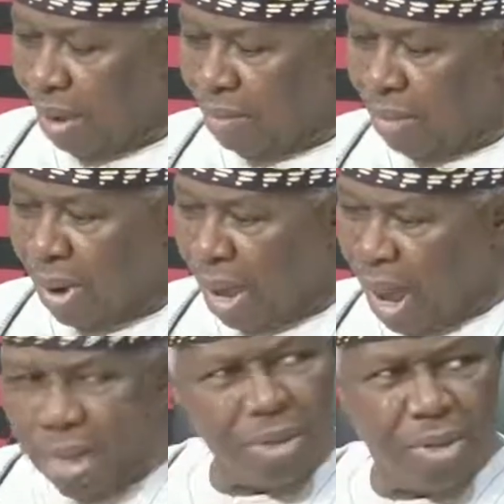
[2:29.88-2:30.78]
had
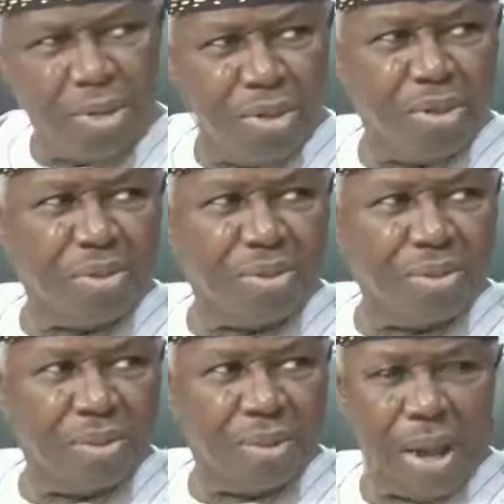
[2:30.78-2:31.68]
not grown.
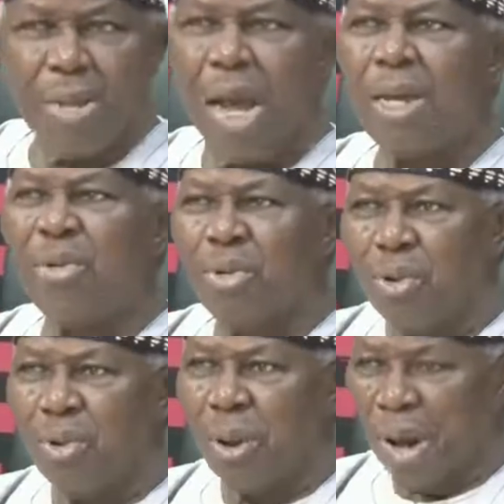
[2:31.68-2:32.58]
I mean, I know
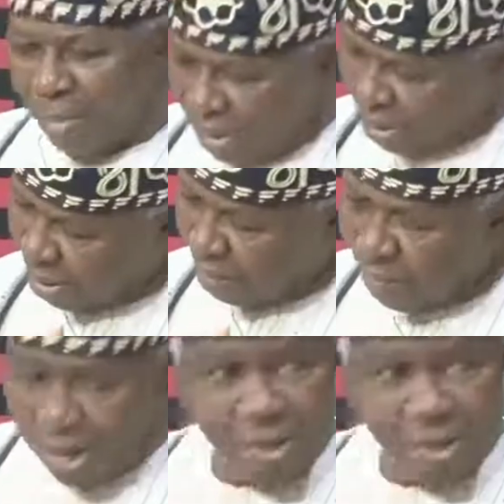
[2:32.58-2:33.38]
Abeokuta very well